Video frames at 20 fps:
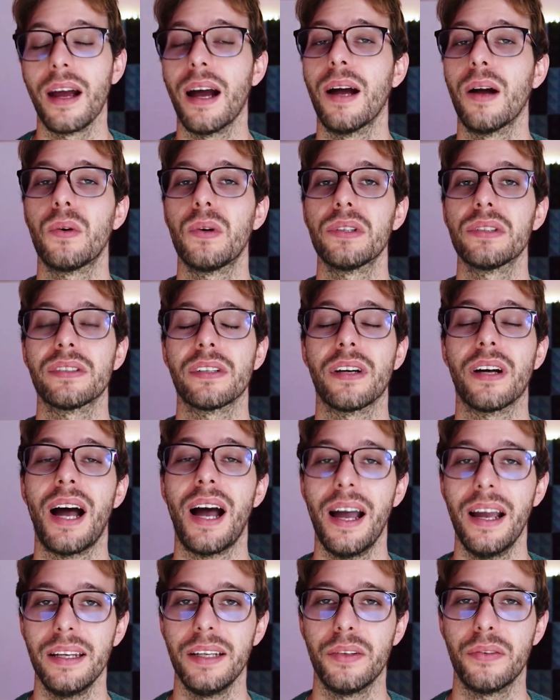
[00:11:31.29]
I also
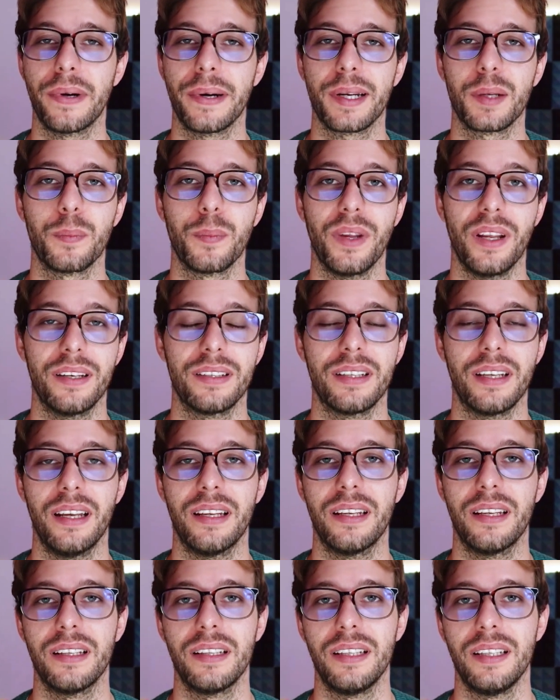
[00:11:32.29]
highly recommend
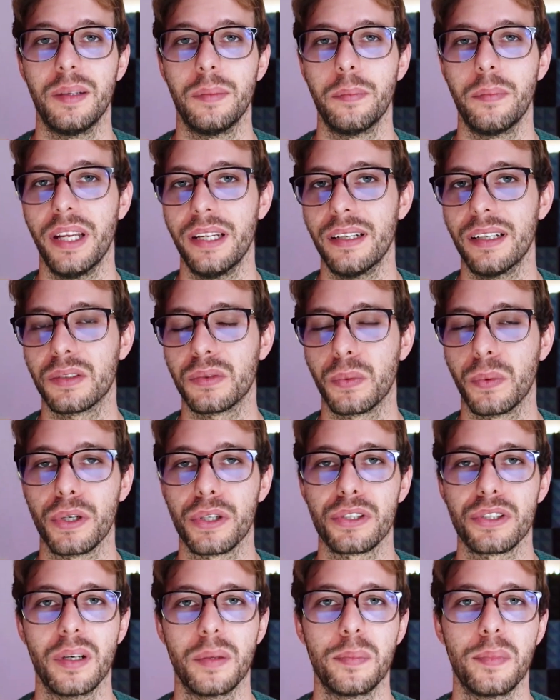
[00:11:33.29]
taking the Mendix
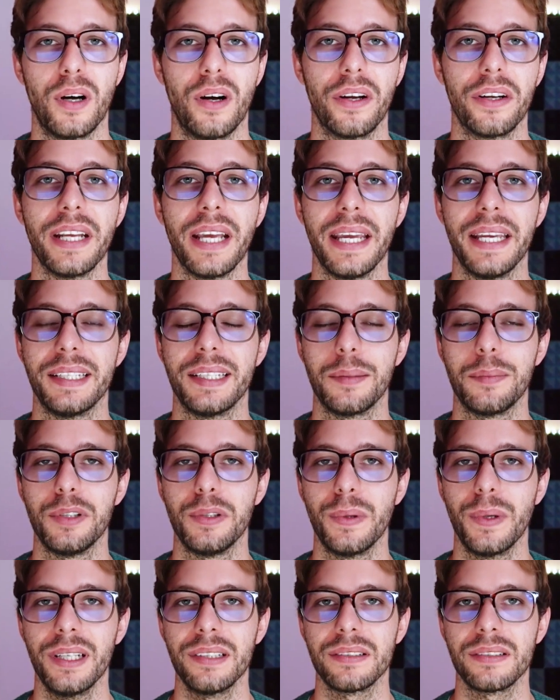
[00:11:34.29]
workshop on
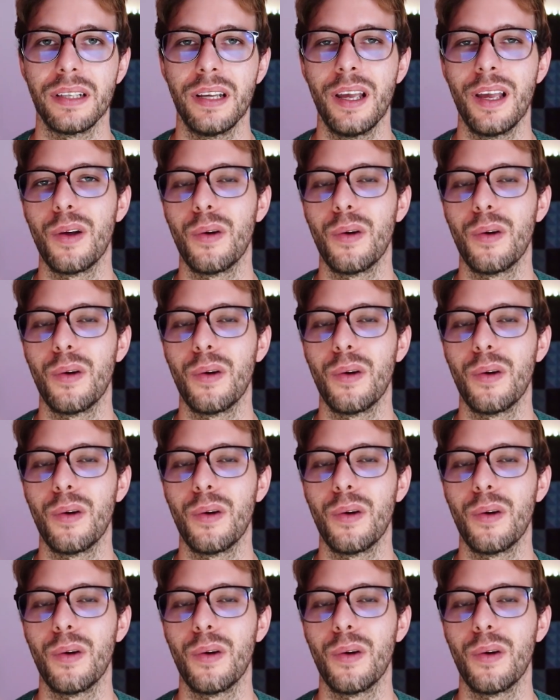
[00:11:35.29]
AWS,